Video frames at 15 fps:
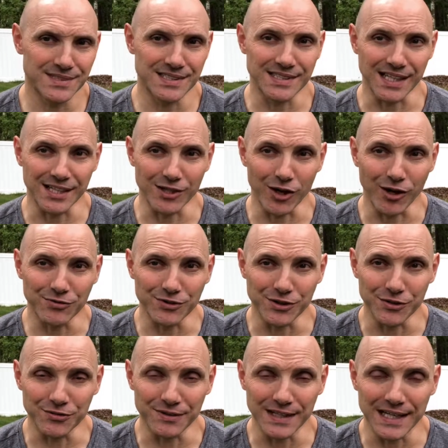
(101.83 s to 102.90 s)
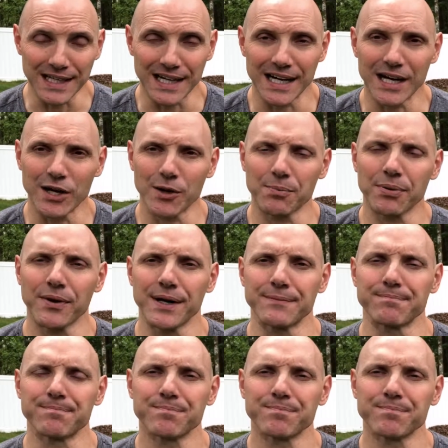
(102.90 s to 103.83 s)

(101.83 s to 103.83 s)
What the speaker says: send it off to you via airplane.